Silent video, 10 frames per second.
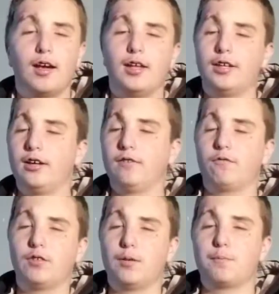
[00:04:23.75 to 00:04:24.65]
and then
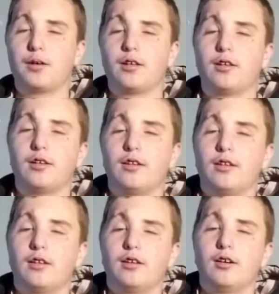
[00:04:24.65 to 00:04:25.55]
flip
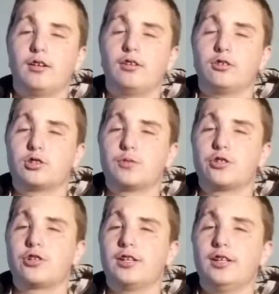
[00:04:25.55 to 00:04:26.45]
the little
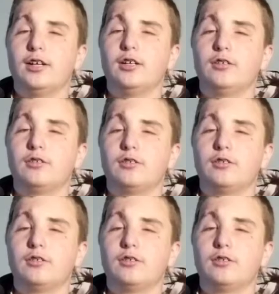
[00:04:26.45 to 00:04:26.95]
switch right there